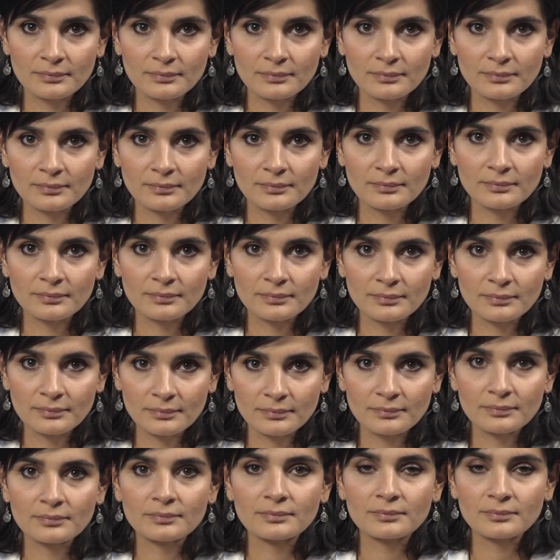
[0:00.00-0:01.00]

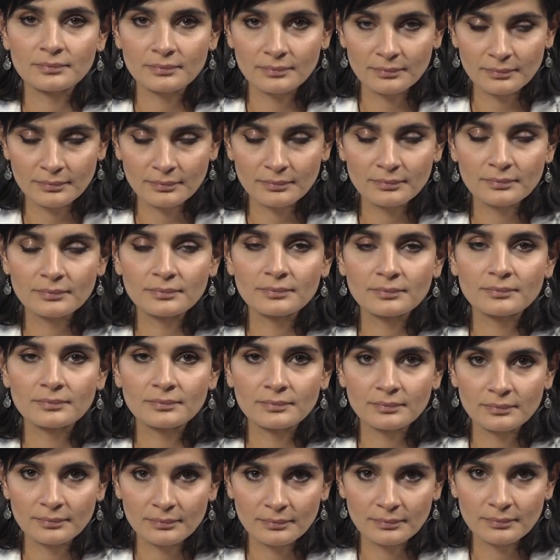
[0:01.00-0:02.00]

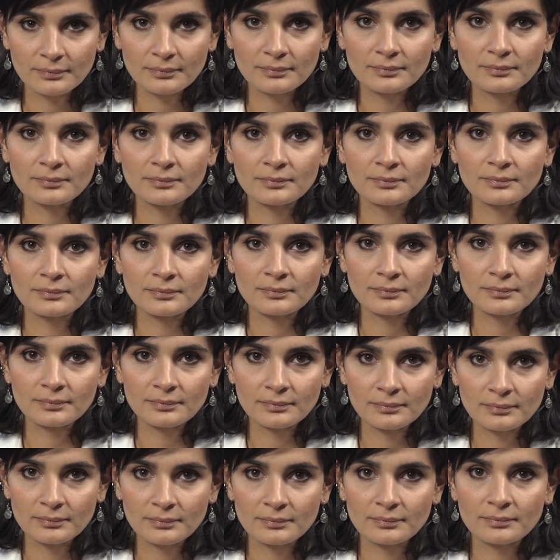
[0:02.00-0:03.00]

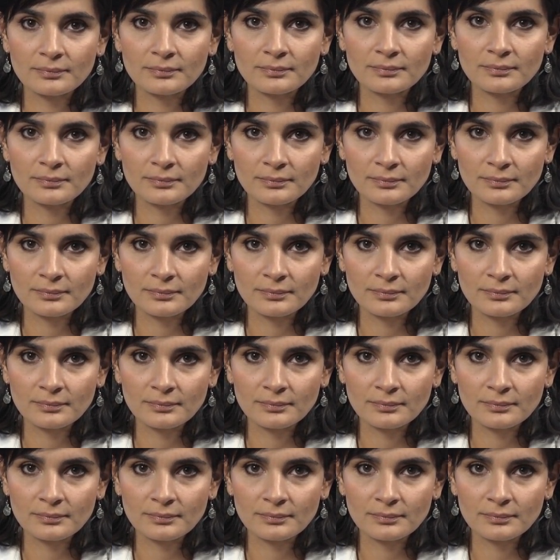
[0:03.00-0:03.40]
(silent)